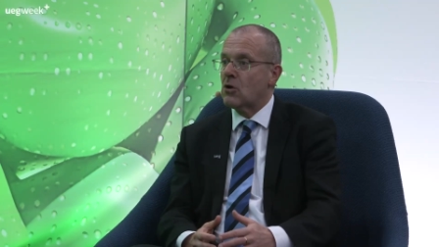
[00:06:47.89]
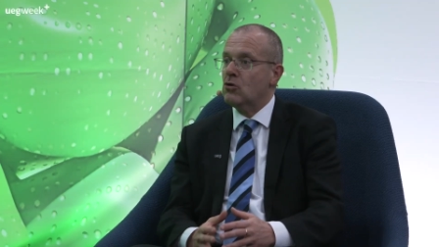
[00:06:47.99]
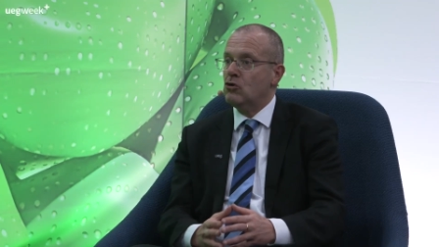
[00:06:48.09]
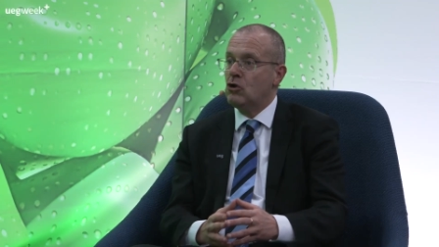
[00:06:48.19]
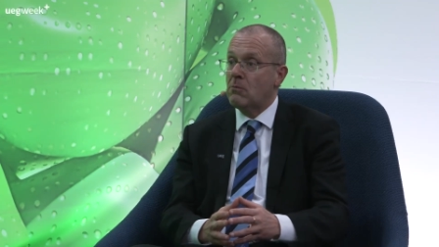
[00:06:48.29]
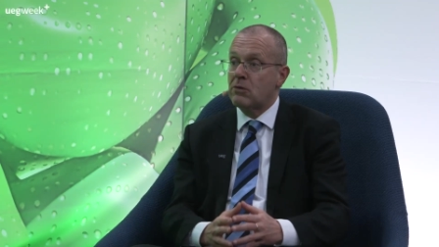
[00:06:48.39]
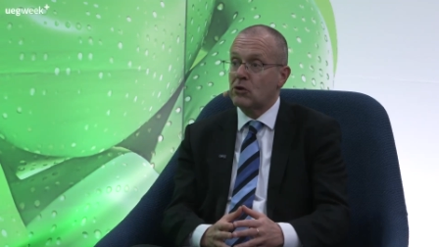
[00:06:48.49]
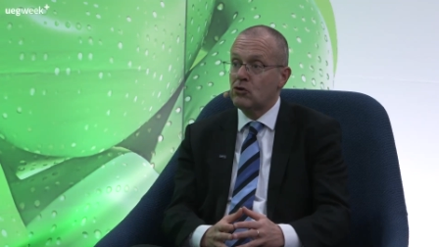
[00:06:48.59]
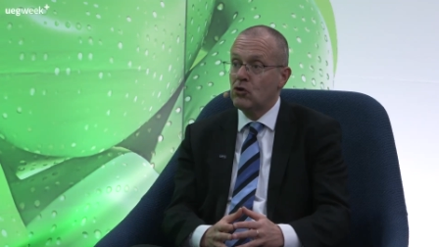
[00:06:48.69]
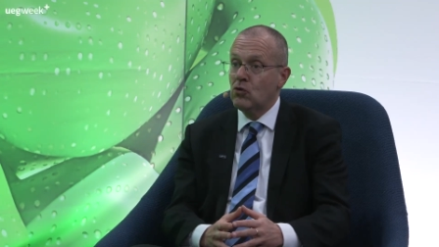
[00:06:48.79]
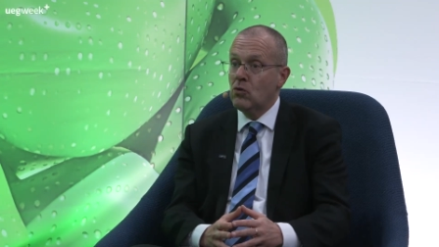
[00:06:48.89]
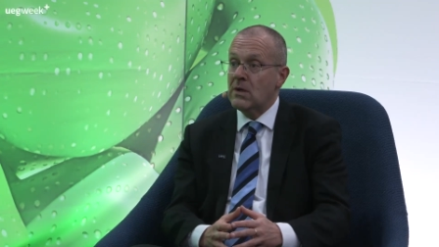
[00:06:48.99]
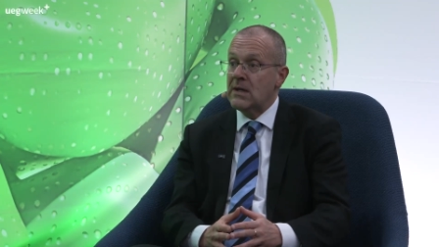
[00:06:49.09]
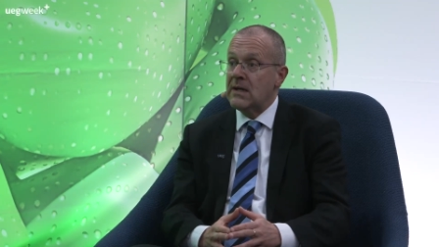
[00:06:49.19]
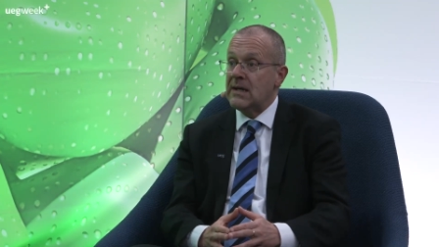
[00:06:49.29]
Number two
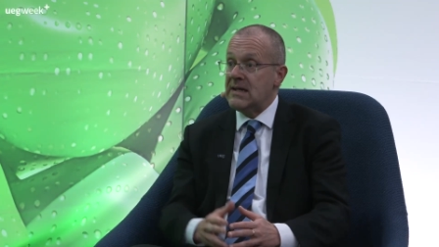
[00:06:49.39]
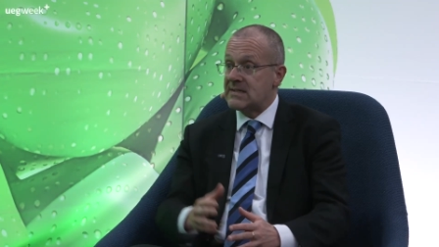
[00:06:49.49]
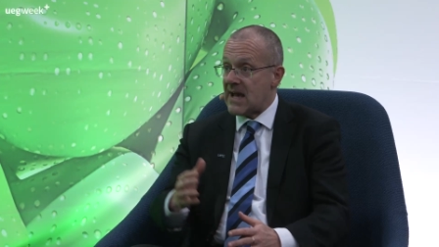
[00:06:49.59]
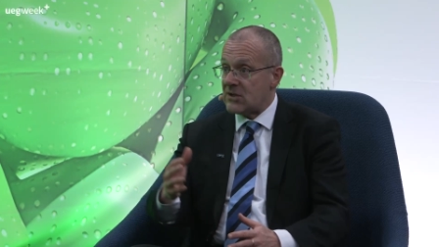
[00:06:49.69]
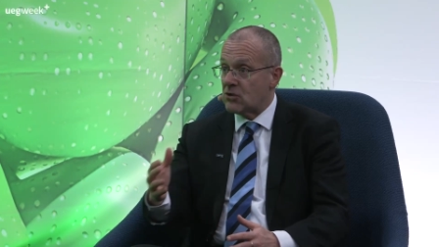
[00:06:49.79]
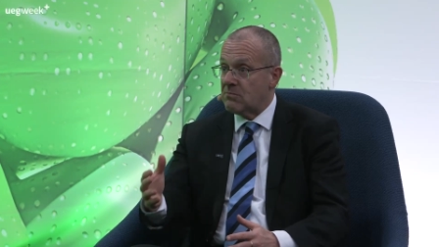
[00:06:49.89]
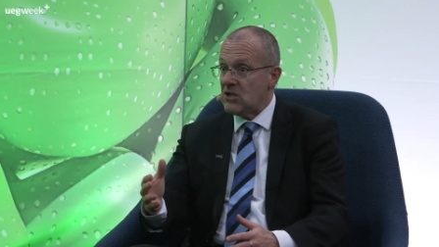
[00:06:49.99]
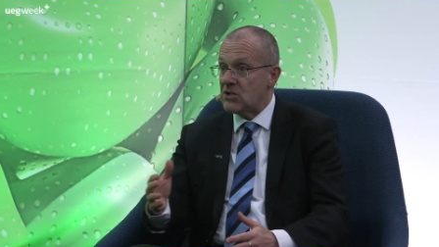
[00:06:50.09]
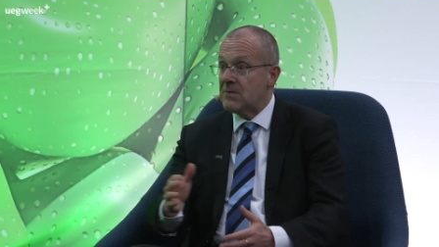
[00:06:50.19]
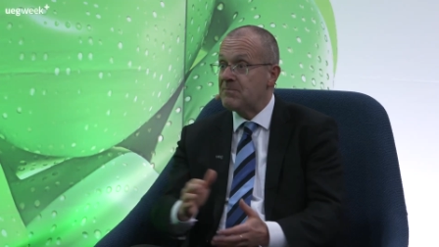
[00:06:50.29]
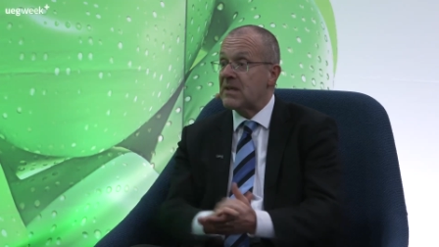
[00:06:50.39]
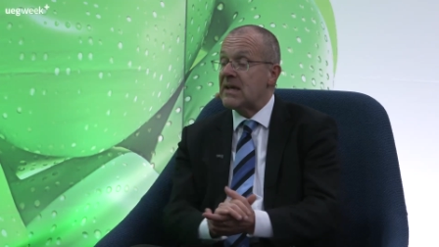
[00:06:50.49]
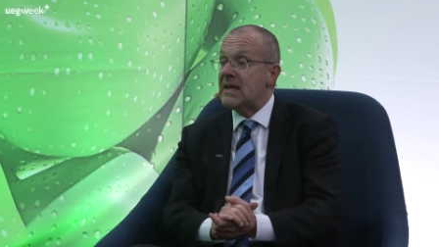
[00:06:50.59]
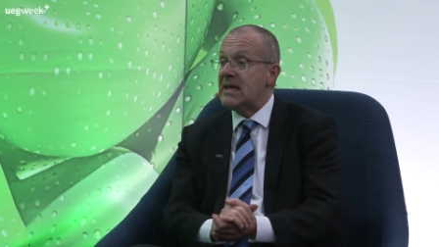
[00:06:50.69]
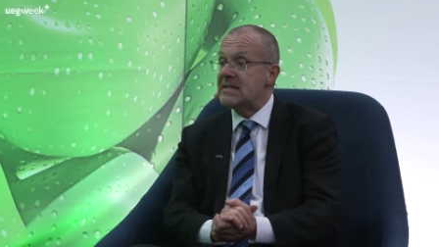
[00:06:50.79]
is, as you're mentioning,
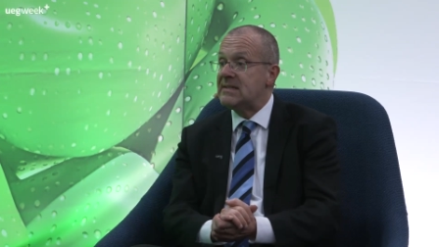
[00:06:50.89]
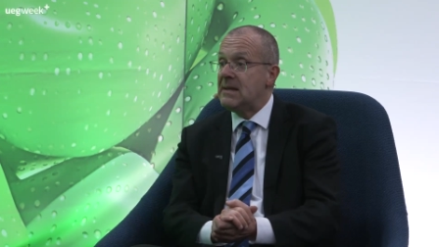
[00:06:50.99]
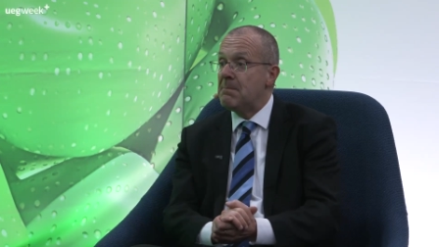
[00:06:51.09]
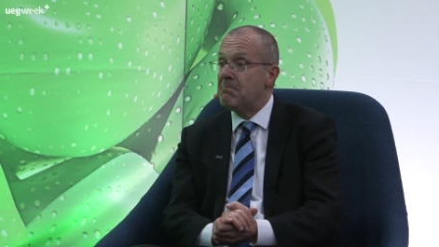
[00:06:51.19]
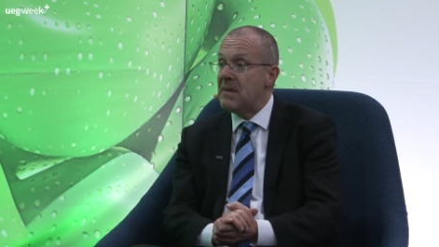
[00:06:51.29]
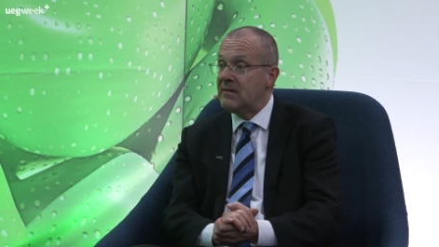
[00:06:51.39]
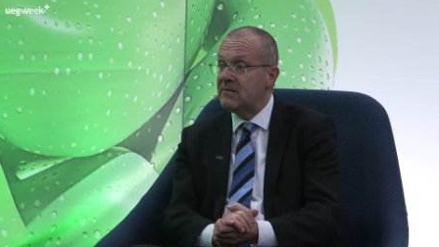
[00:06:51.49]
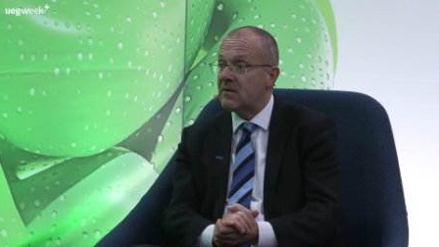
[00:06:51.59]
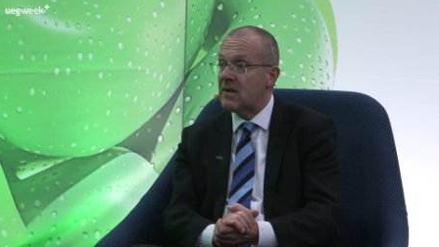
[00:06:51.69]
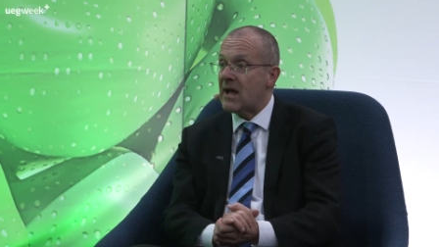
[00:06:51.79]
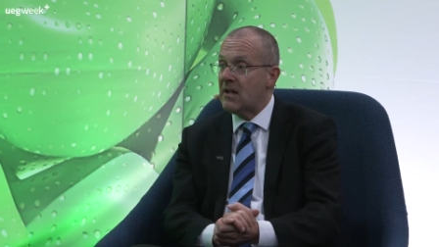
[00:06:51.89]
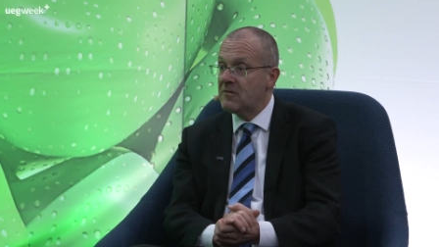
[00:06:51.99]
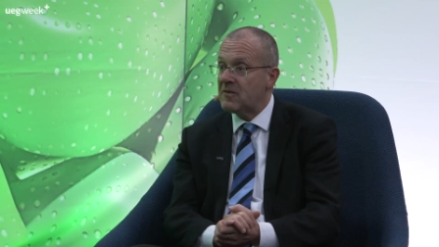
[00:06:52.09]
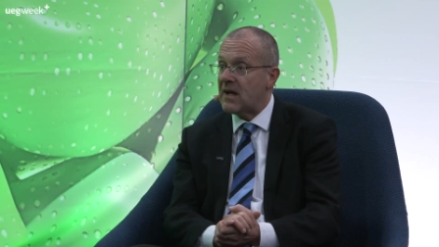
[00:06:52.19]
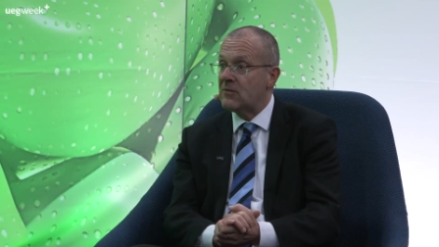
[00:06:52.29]
is the mental
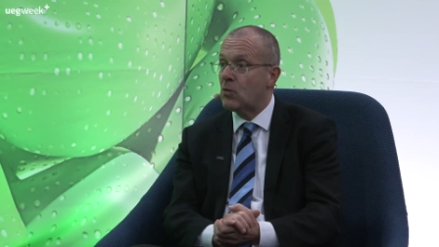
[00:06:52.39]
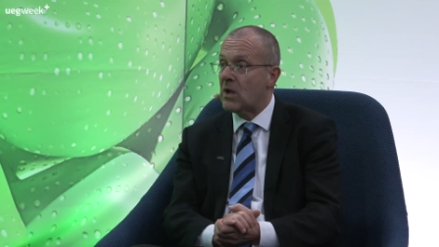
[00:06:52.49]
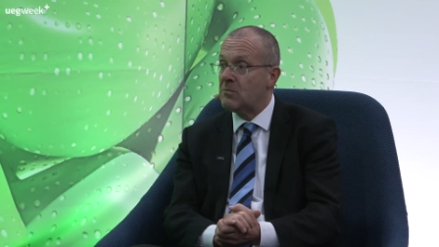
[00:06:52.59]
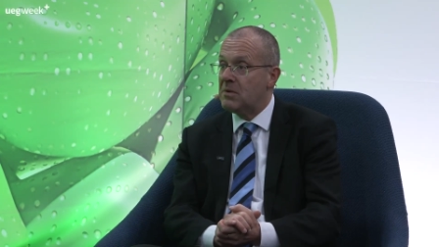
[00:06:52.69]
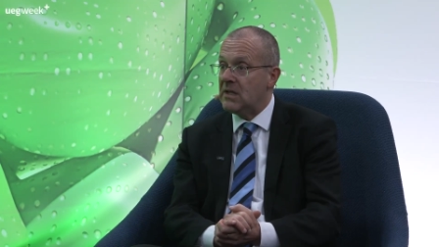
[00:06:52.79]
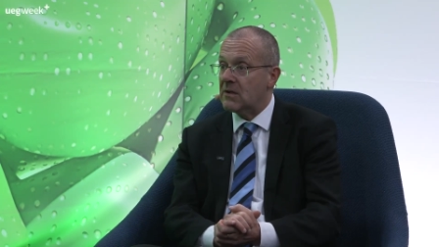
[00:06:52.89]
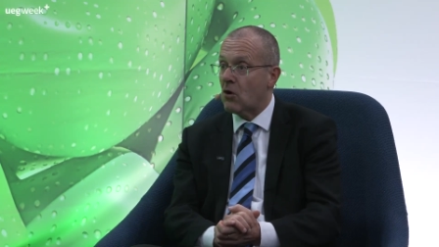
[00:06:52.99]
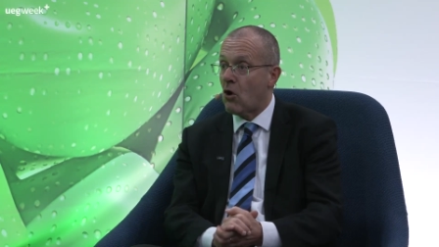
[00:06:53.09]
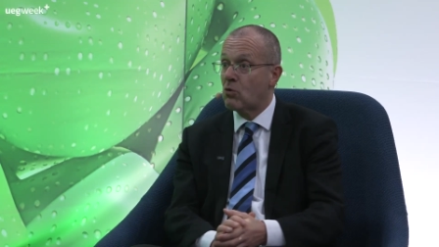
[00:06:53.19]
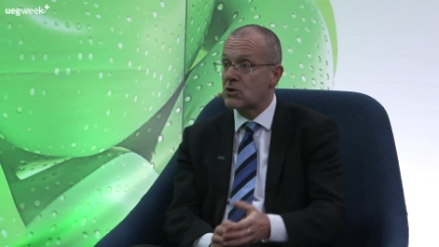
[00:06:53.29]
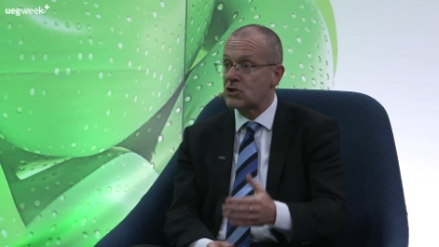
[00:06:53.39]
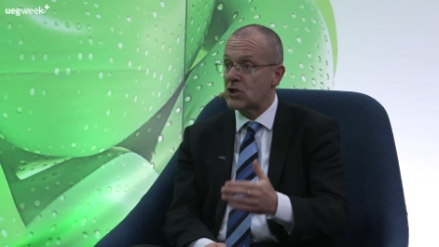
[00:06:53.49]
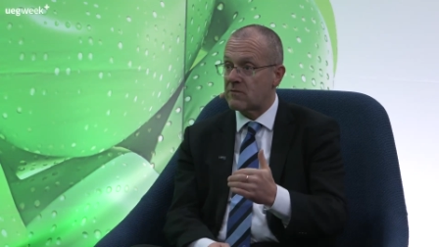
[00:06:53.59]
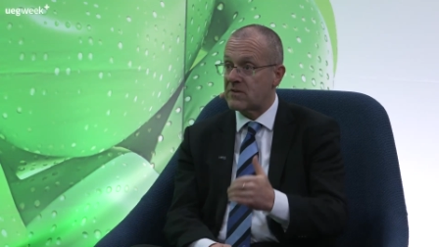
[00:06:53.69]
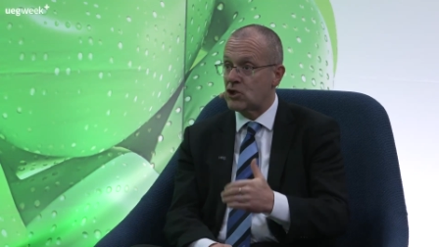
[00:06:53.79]
health and well-being. Our
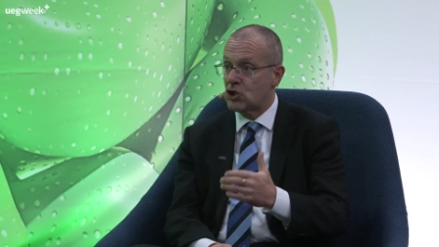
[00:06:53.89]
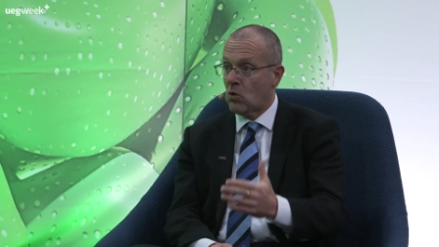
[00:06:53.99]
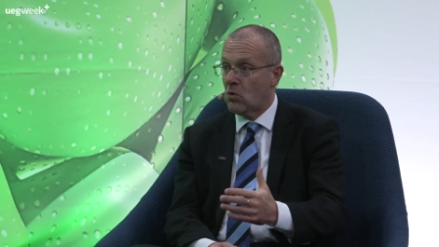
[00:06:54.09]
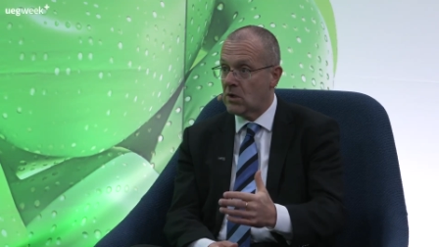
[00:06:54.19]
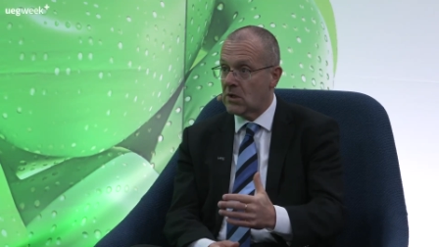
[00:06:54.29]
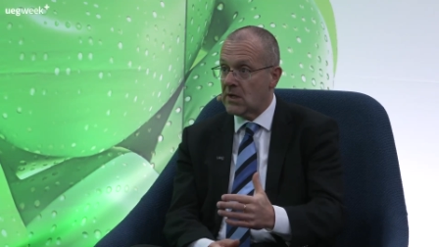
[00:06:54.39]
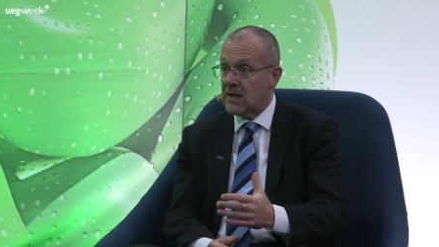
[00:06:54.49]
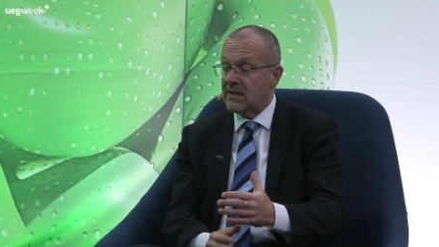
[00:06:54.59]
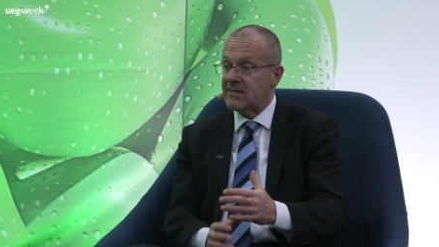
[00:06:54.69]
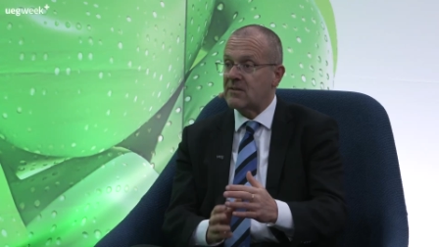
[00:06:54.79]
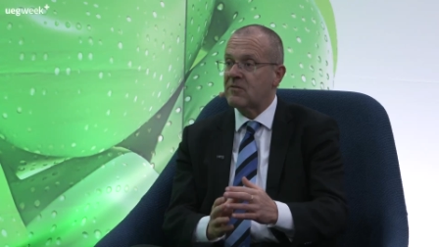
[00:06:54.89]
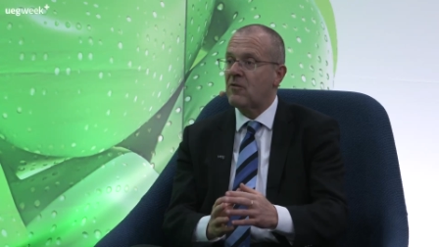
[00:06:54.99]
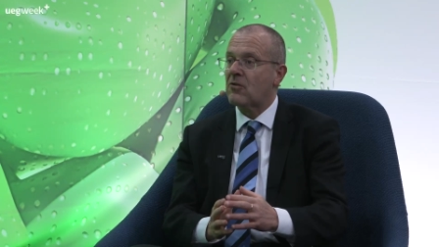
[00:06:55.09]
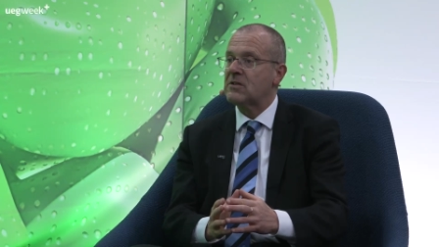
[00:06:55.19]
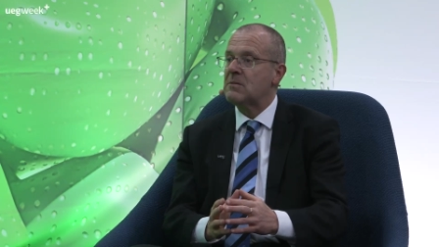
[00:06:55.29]
surveys show that
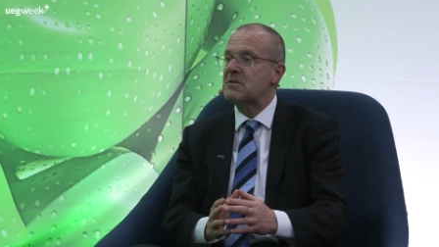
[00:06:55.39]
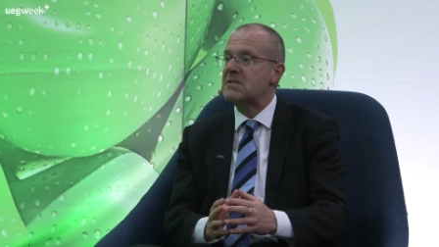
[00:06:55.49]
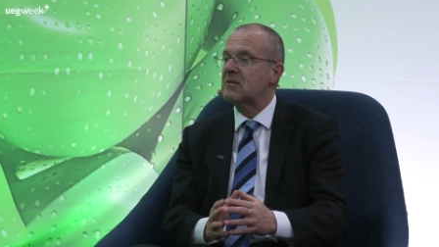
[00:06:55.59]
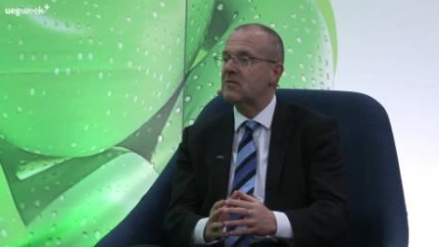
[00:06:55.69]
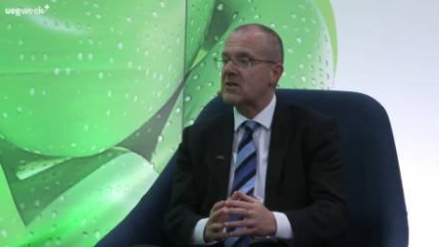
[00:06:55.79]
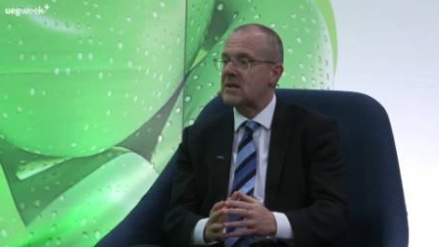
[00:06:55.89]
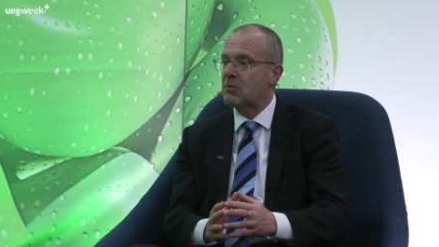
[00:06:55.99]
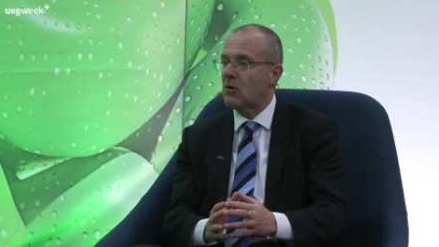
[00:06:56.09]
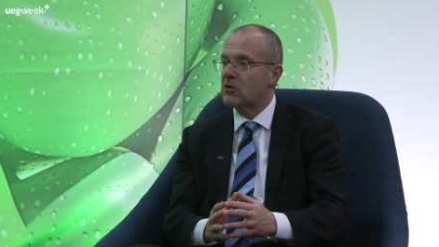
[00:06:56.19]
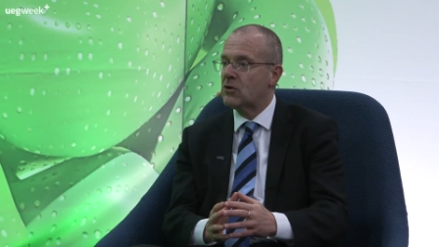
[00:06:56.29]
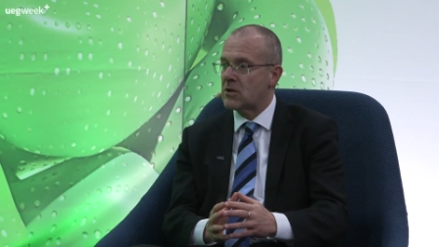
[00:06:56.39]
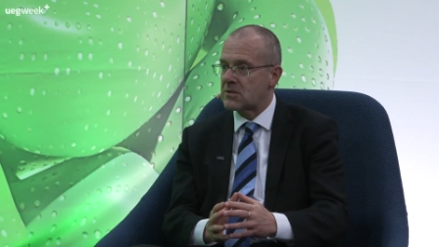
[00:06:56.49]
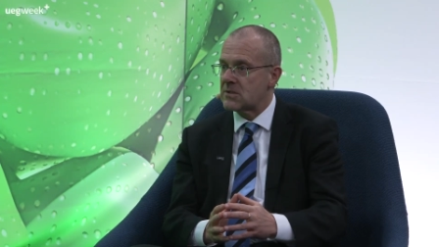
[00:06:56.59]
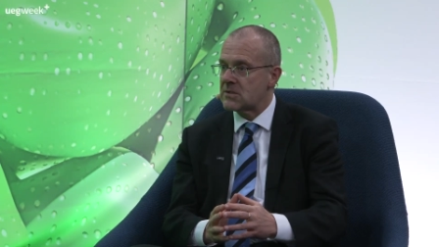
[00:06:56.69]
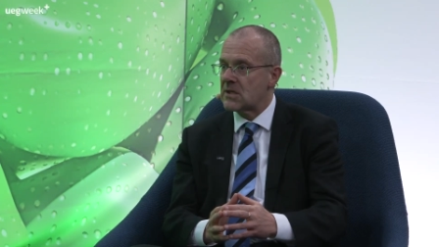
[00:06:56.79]
40%, for example, of the
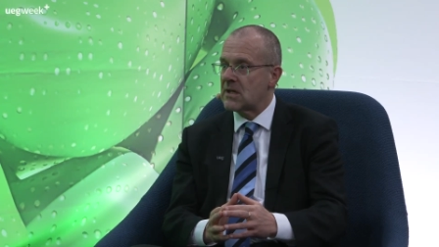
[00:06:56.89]
nurses